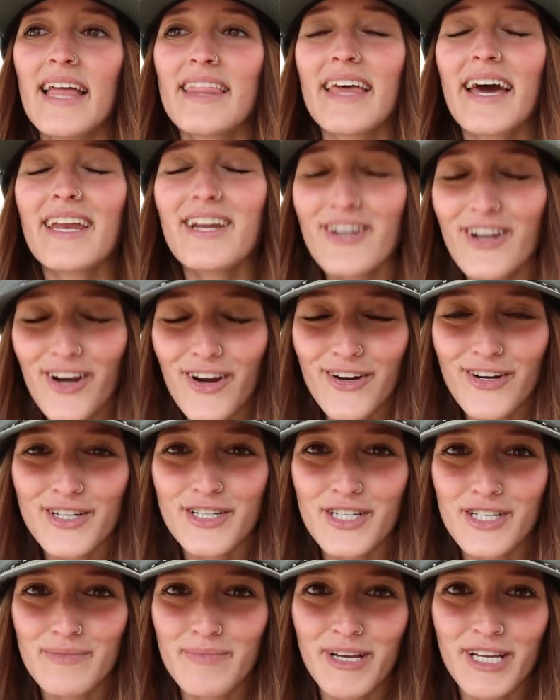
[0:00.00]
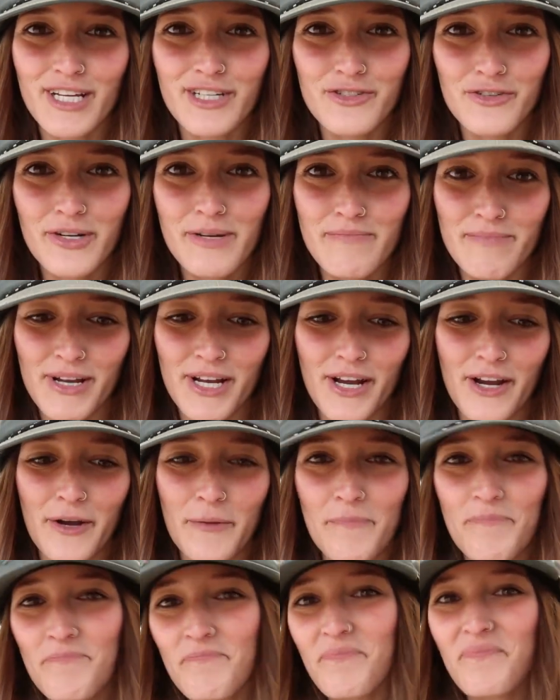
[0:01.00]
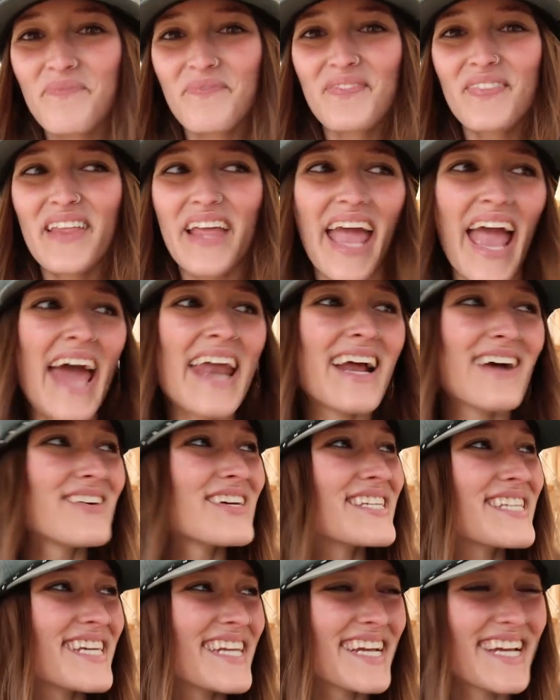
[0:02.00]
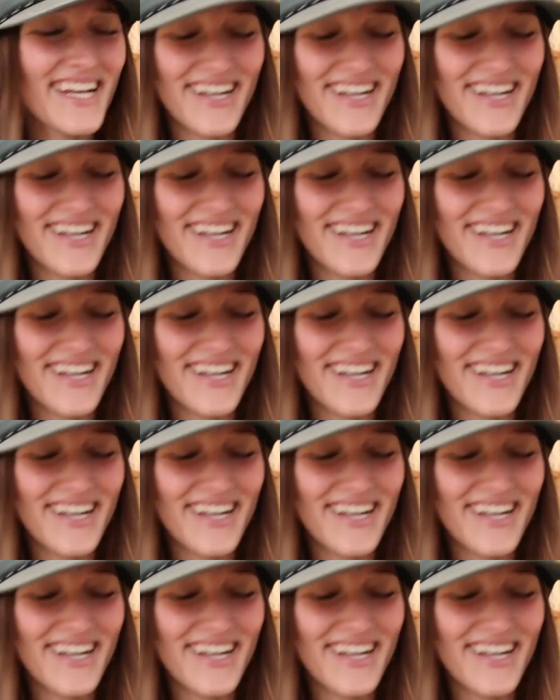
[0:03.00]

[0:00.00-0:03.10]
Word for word: that encourages me to dream bigger. And I was sitting